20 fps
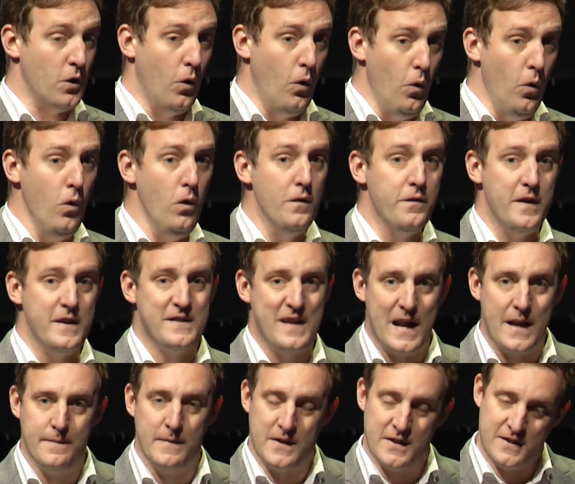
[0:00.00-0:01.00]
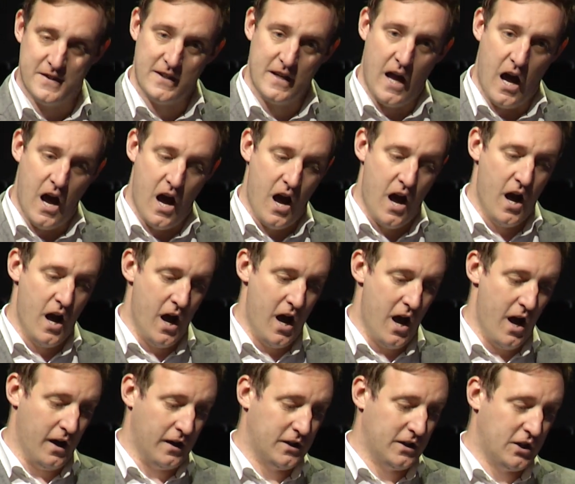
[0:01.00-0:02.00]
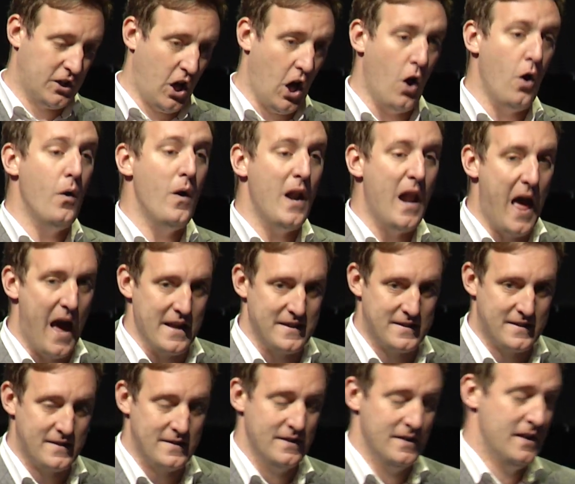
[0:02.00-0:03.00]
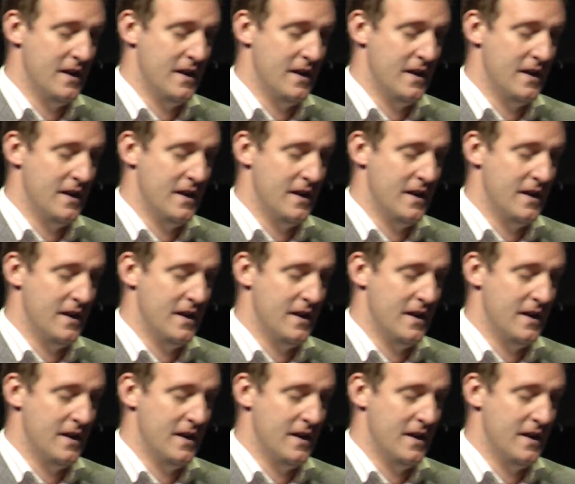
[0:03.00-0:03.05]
all of these elements coalesce